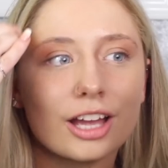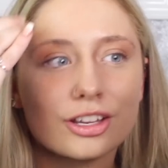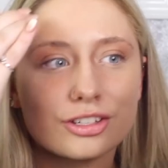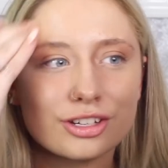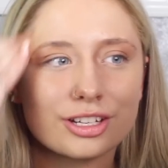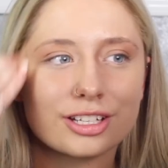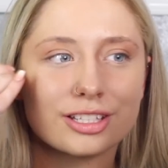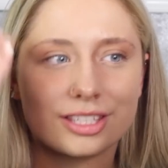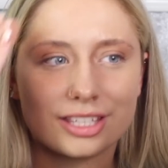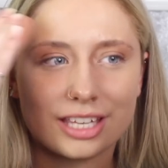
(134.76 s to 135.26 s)
As
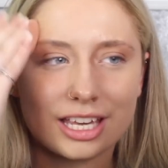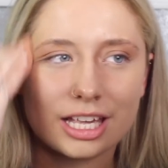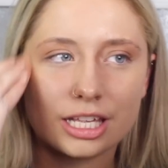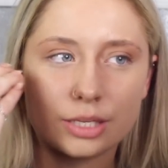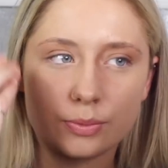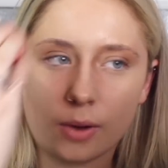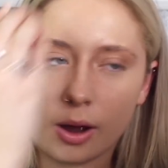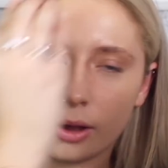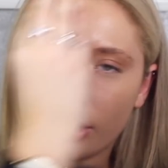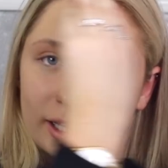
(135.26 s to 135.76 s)
you can see
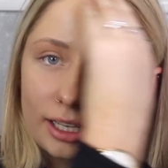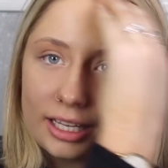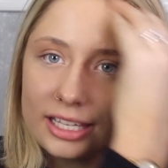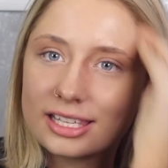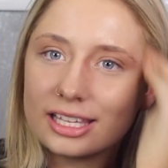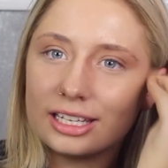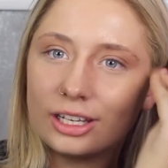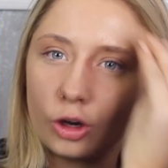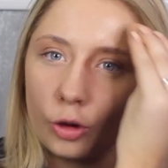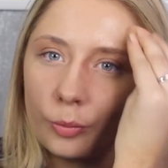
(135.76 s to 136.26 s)
as well, like
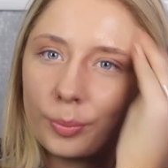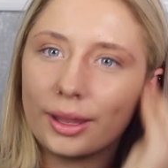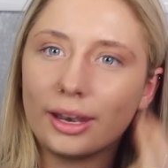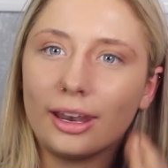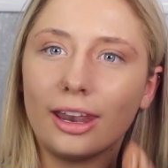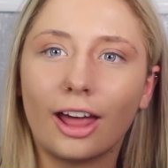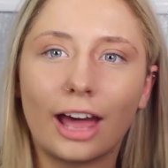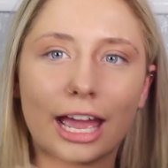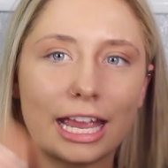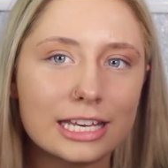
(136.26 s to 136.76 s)
it's a little
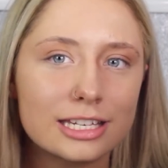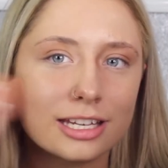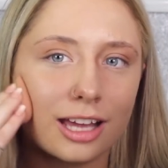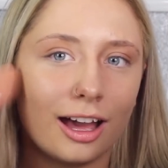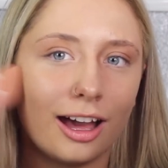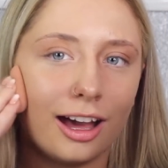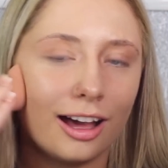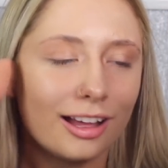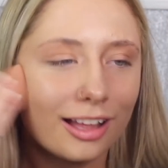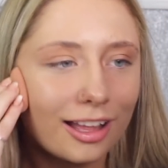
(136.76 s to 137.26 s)
bit
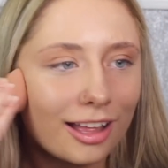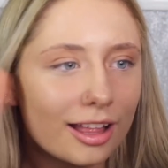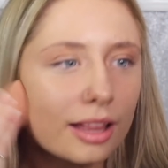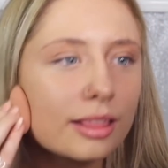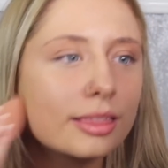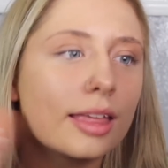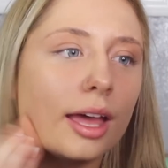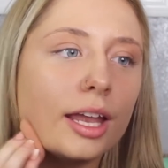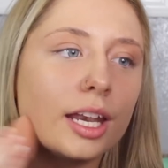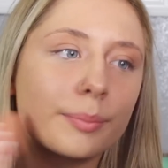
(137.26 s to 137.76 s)
lighter
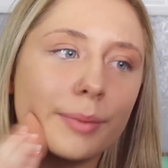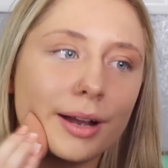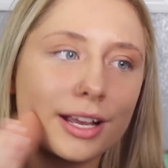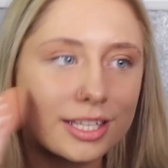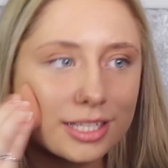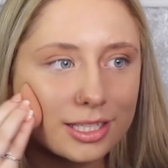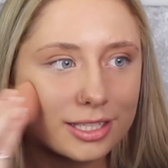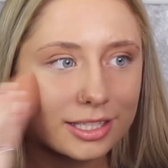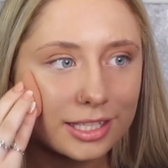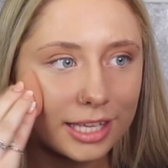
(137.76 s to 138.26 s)
than my
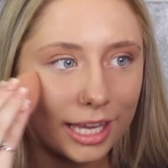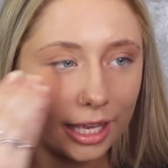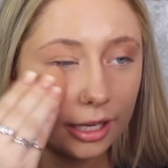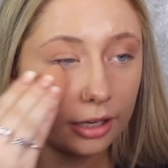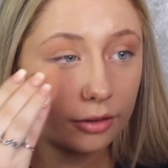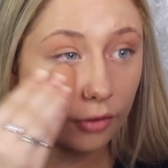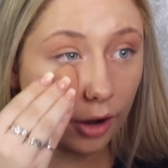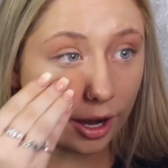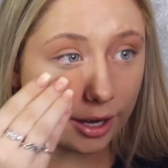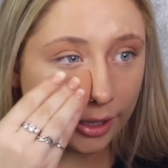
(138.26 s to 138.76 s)

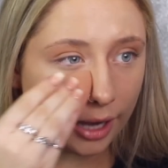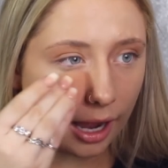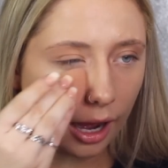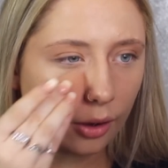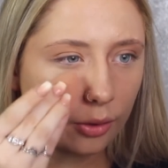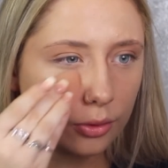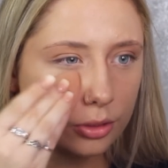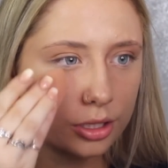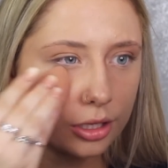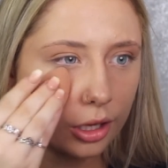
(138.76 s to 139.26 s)
skin right
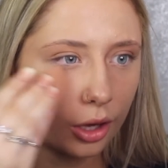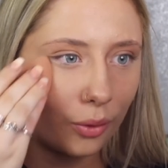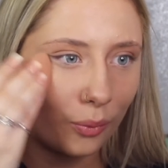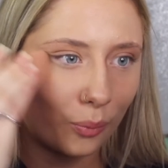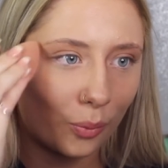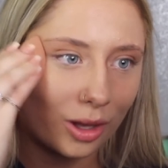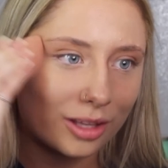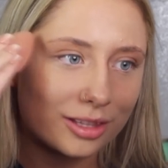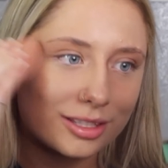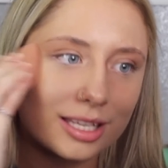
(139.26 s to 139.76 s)
now. So
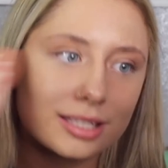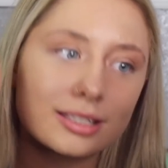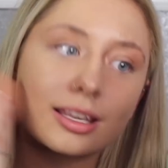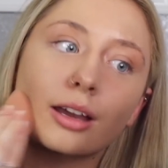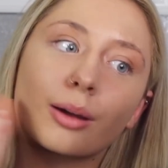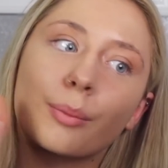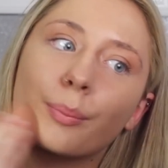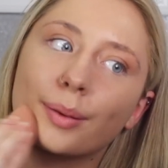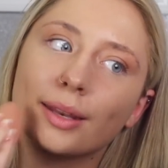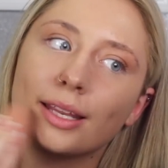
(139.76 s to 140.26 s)
once it's
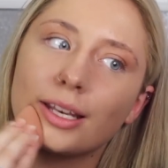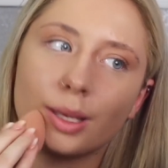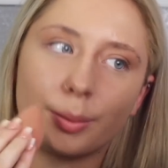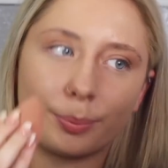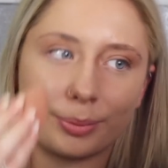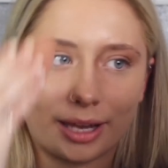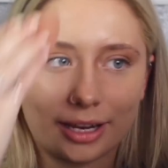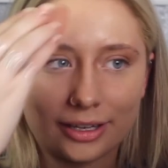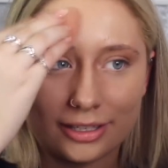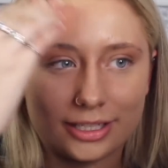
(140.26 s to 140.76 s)
like completely
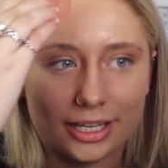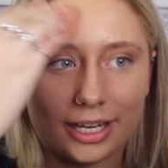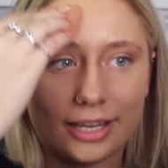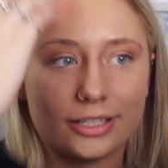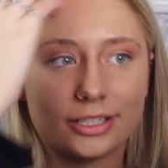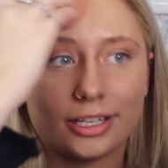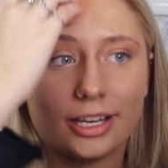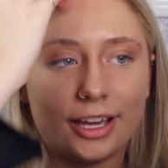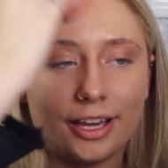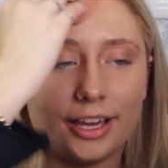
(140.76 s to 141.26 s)

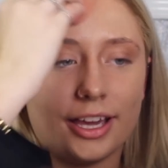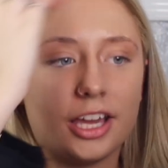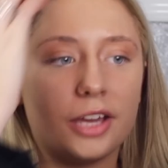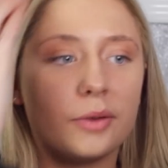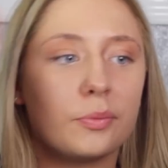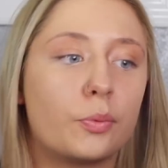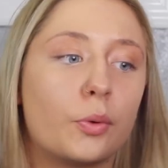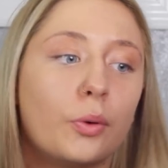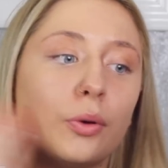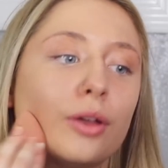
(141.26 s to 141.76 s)
blended,
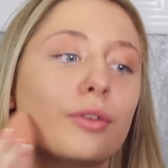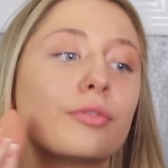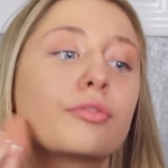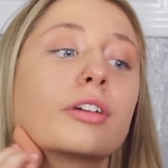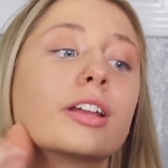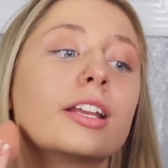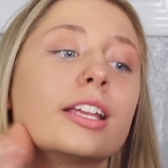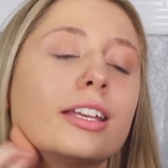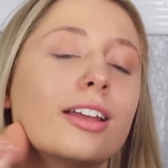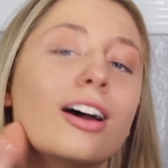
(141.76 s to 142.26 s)
it will look
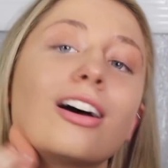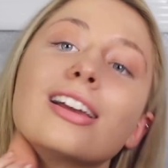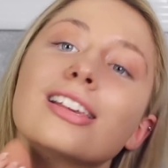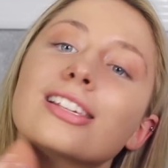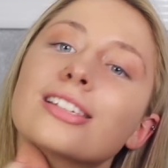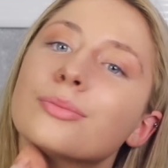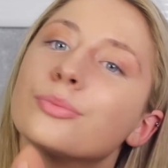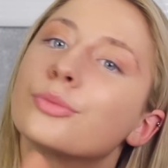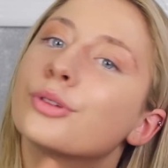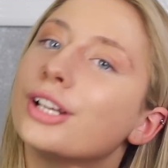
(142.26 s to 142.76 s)
really
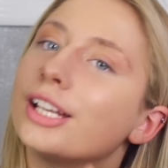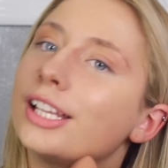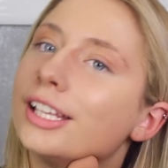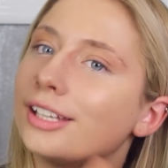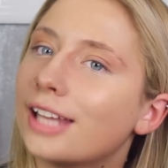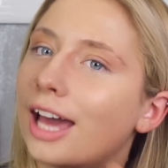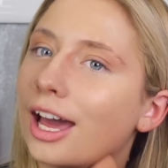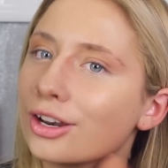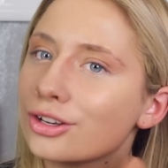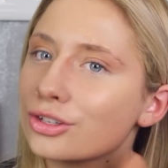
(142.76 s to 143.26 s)
nice and really
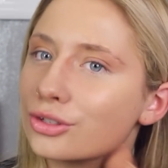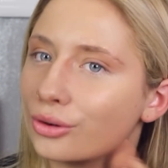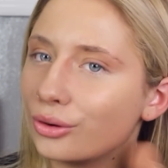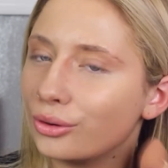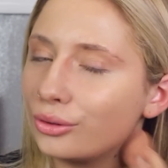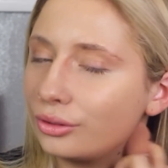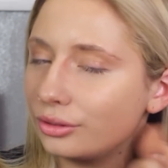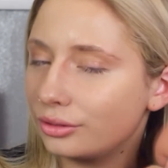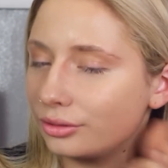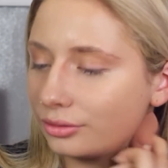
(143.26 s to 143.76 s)

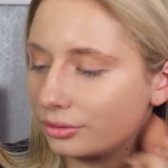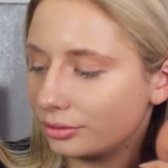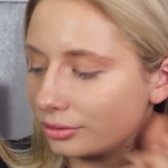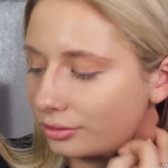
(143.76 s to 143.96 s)
natural.